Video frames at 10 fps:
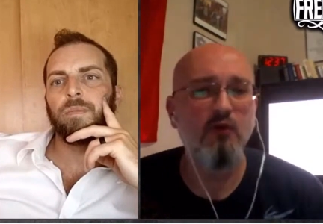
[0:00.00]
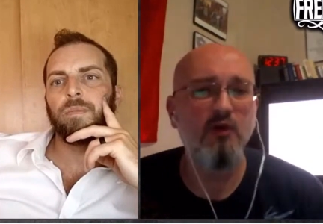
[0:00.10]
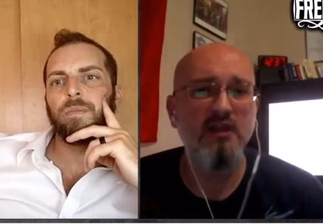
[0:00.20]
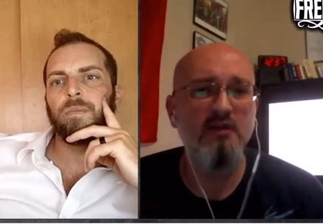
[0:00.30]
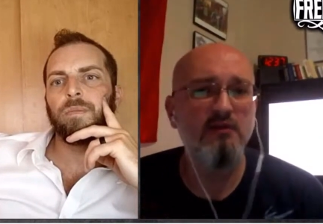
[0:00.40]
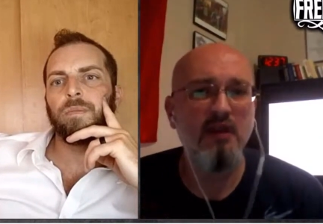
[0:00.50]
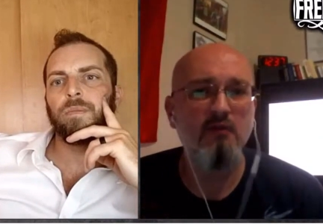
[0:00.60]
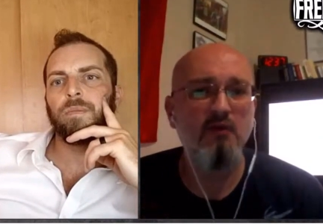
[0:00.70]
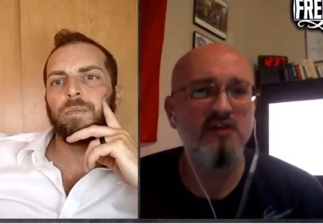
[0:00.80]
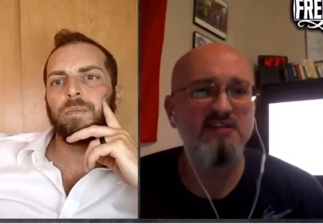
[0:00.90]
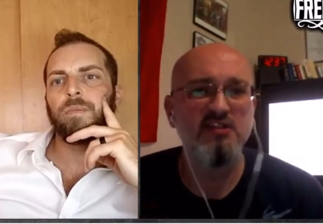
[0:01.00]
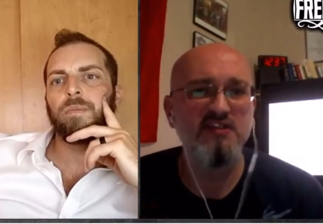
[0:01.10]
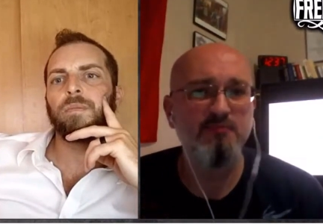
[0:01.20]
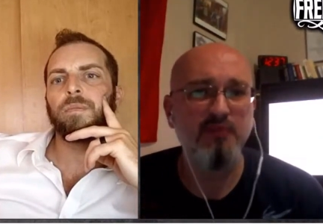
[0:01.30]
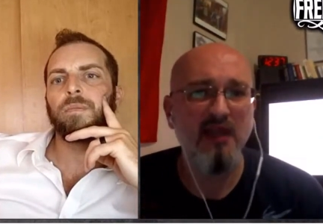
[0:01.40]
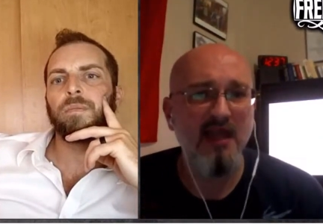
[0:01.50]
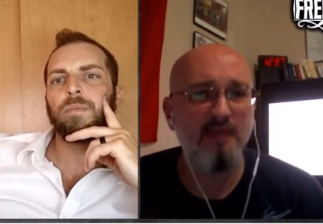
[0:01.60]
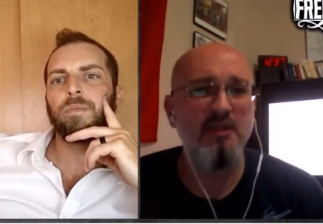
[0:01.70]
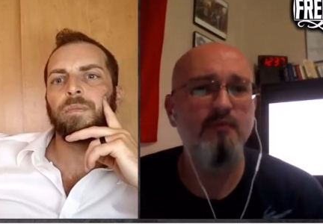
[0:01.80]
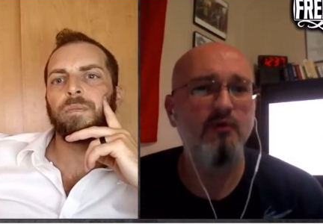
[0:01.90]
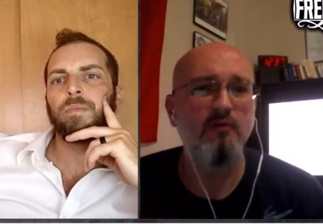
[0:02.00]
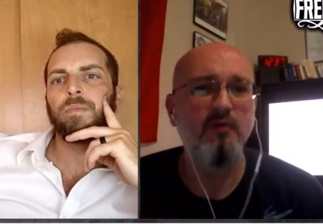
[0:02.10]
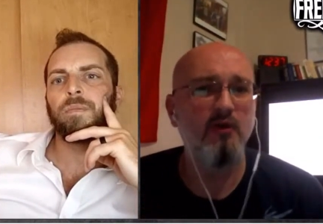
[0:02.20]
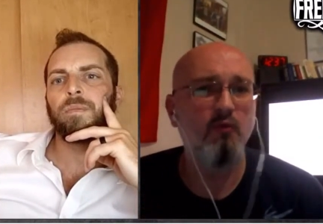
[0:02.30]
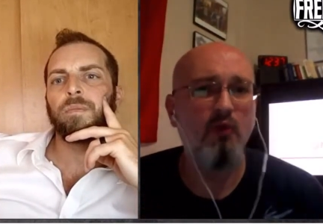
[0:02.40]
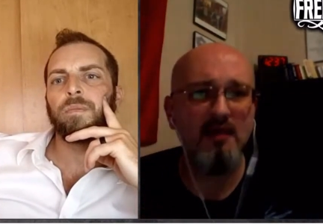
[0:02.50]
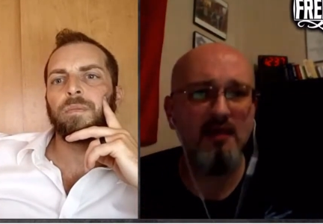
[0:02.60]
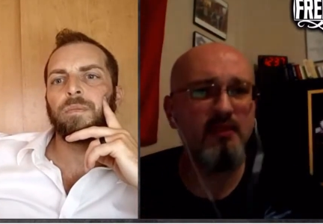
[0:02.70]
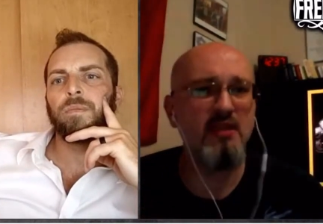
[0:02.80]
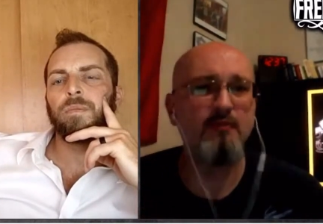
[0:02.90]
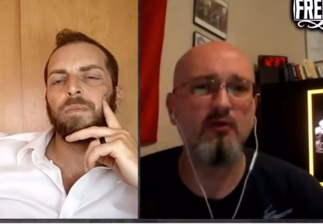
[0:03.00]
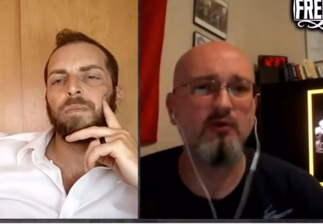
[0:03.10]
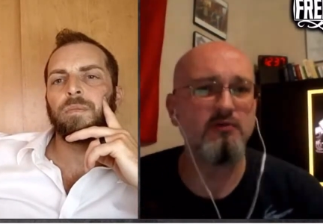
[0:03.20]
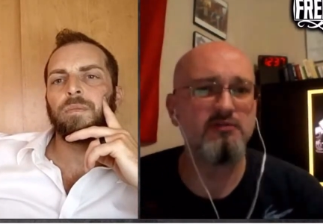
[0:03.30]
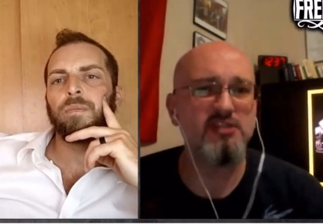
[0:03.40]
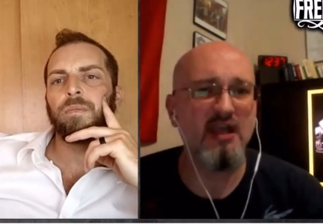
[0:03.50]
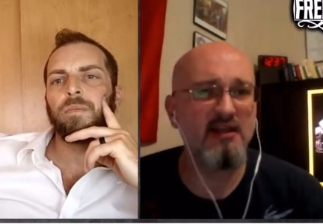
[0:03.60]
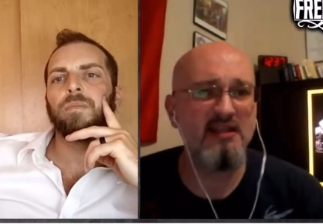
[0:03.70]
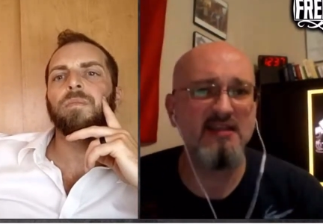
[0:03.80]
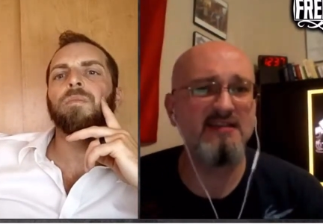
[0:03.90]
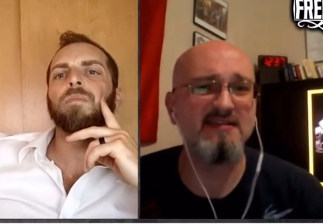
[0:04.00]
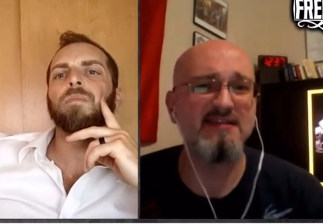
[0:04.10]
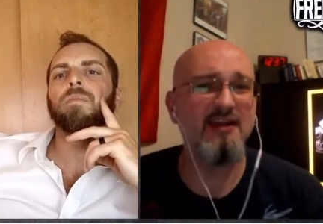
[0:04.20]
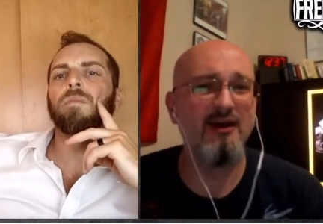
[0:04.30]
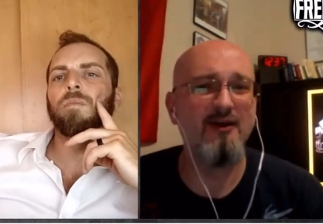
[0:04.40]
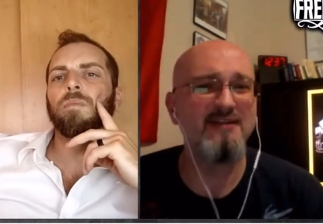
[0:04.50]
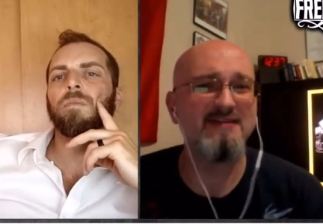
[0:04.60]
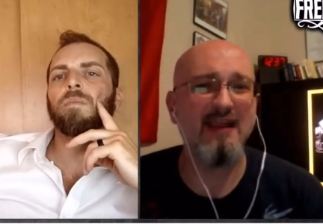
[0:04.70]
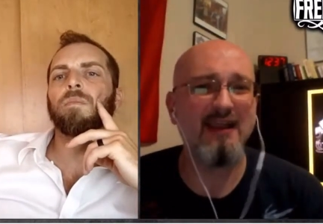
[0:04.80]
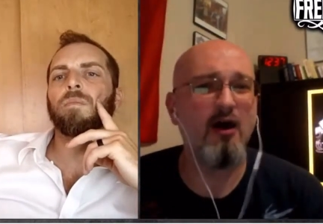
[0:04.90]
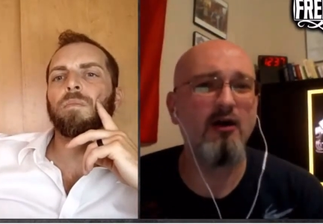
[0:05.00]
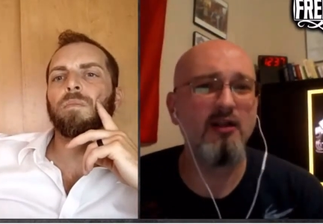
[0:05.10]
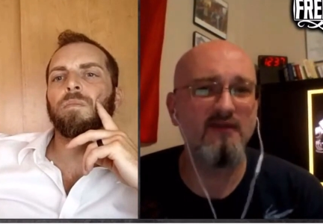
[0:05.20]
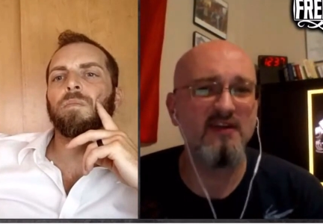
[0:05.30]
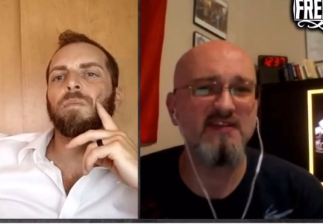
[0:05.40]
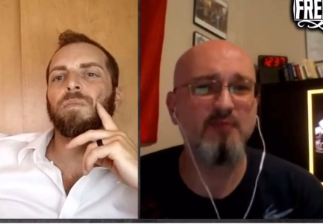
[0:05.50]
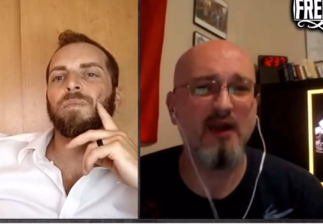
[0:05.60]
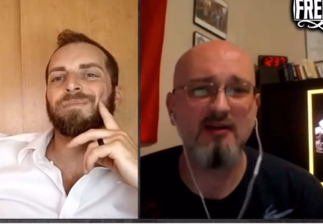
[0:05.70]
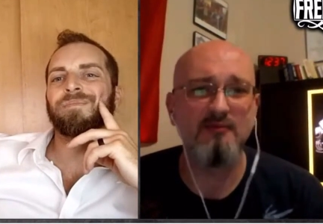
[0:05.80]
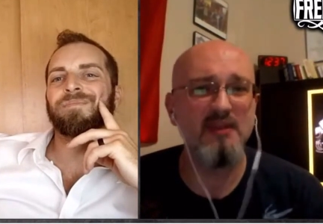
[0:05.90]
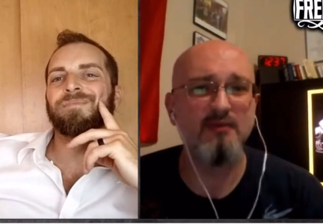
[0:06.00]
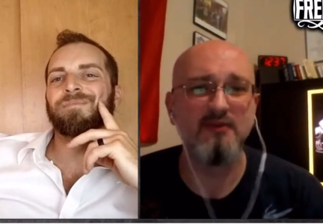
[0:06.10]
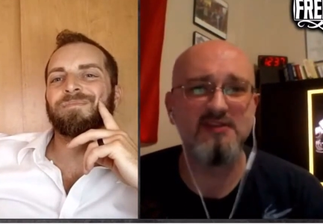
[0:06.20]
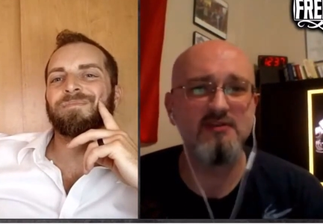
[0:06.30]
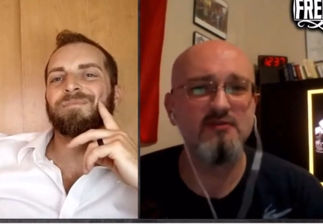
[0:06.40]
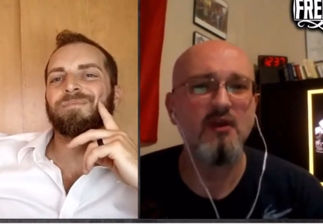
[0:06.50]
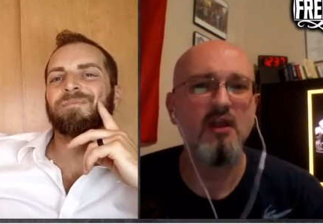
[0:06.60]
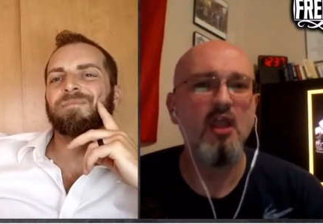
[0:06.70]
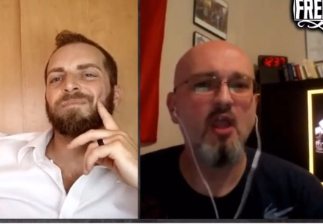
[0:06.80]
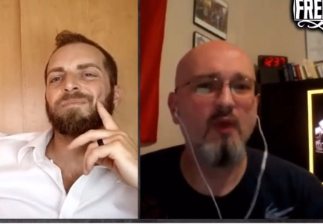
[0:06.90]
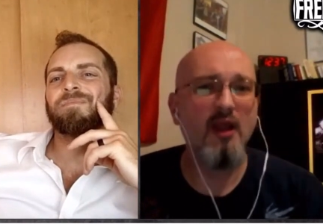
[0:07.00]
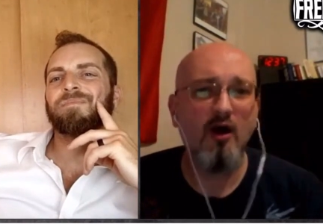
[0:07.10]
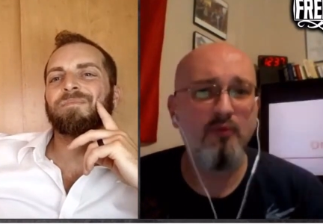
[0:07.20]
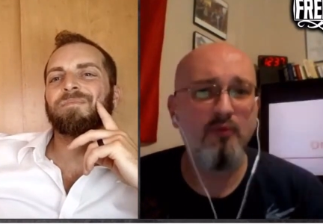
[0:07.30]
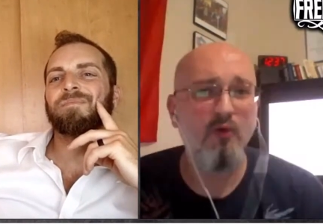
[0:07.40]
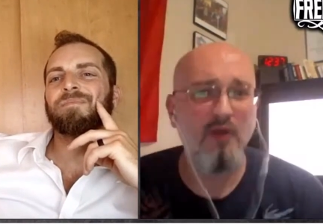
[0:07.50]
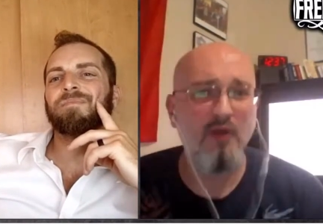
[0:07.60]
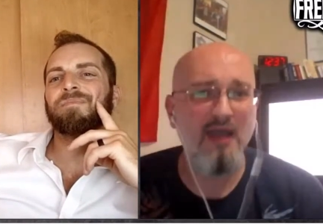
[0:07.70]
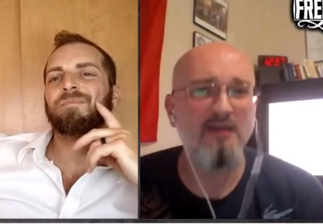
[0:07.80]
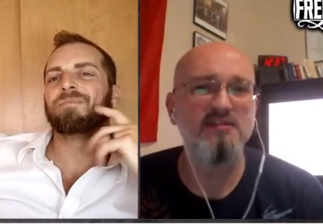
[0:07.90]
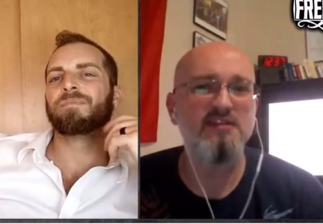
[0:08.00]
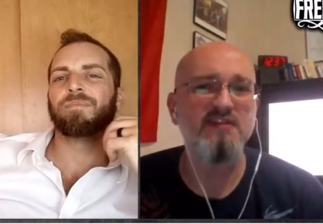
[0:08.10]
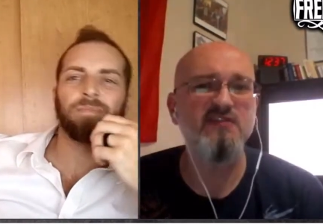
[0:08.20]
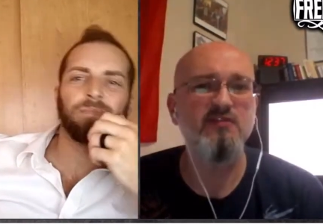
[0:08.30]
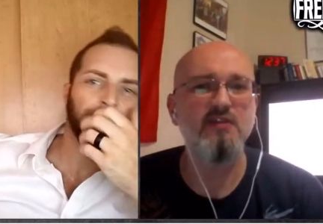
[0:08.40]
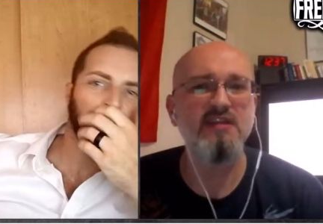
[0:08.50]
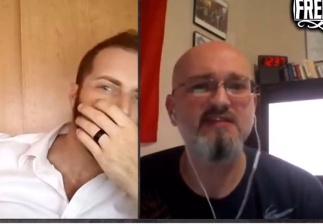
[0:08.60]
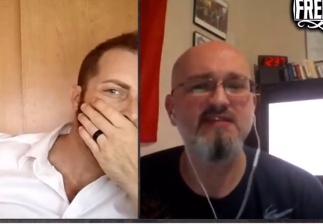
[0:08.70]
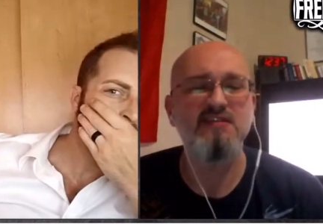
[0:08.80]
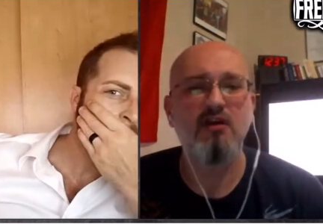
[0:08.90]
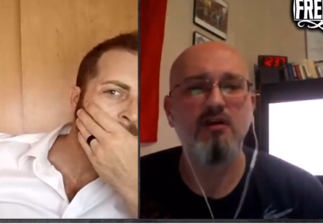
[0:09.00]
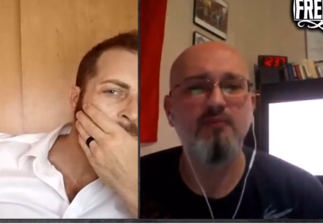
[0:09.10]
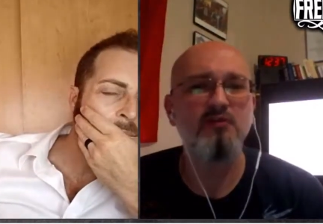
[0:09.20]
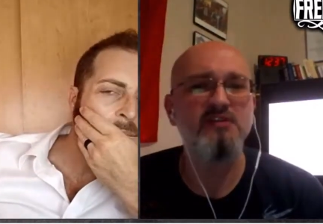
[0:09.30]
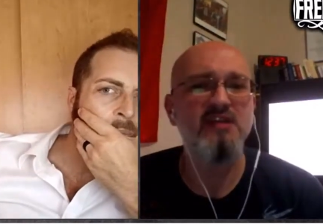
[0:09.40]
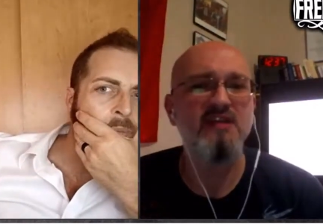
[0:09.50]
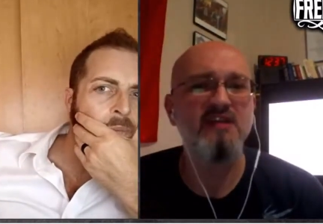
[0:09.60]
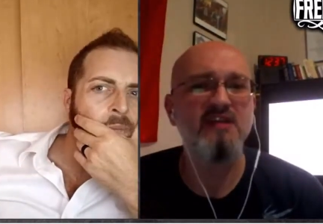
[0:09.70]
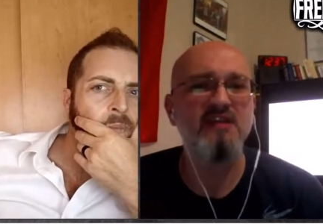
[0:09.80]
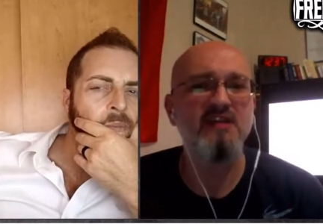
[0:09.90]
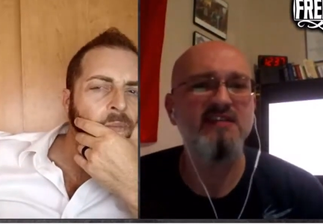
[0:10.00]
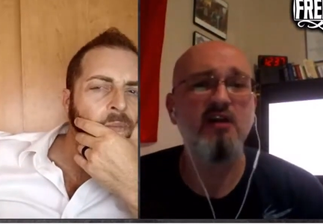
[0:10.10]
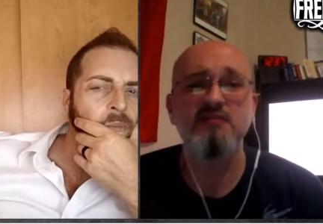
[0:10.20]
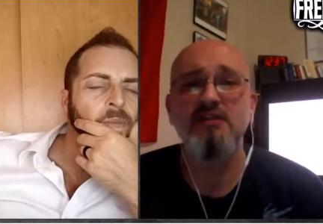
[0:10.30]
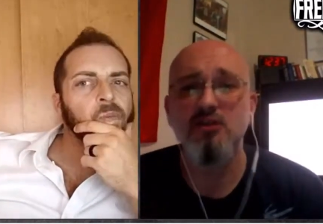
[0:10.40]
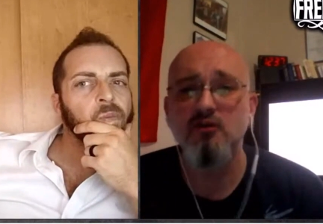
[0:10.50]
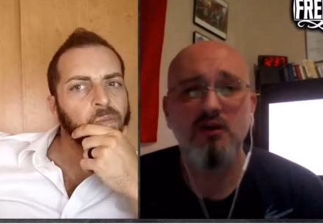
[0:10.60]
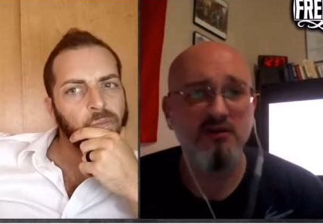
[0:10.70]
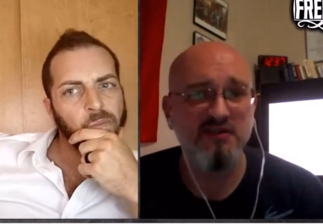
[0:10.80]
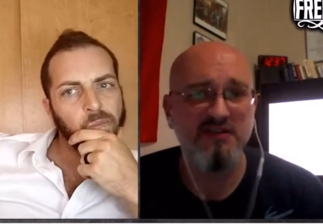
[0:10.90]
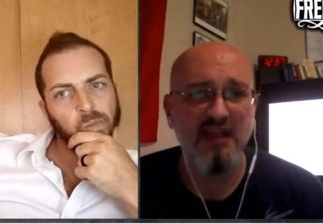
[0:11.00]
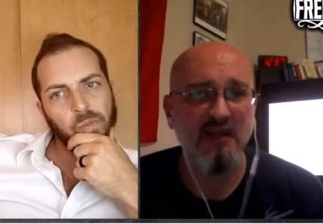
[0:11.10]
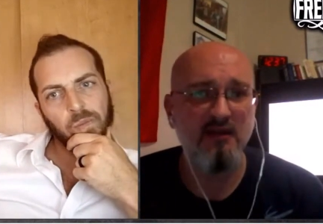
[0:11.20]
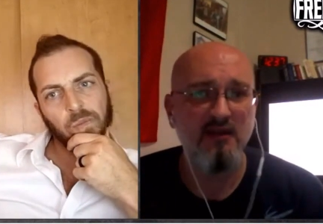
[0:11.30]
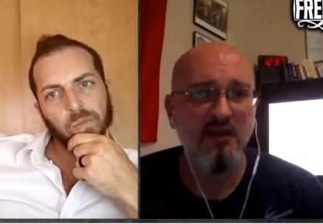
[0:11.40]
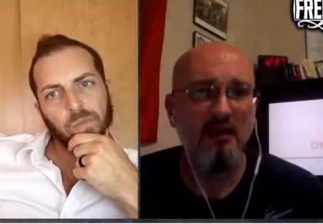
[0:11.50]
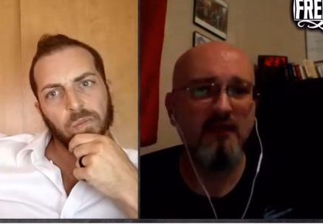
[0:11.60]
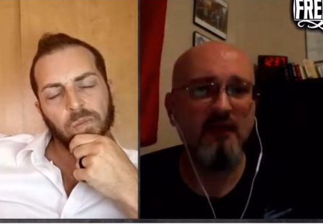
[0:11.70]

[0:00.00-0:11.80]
Speaker 1: floyd it wasn't just black people but white people chinese you know it's like all of us brown people too we all poured out into the streets and started protesting because we do understand